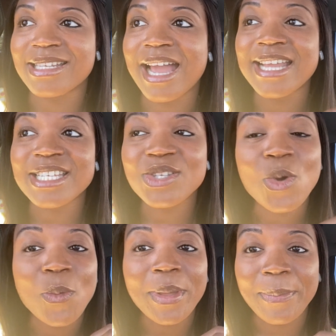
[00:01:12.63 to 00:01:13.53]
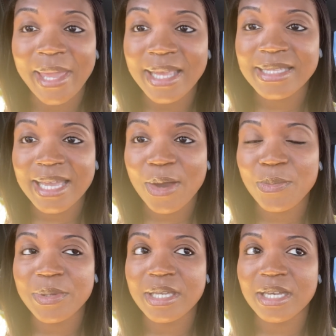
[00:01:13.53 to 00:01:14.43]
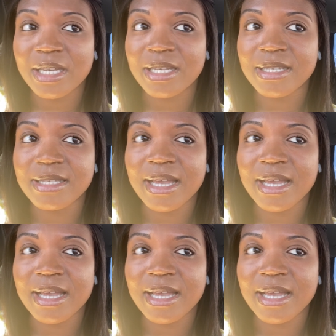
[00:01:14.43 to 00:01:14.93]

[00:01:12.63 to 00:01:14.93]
I just hope it pans out because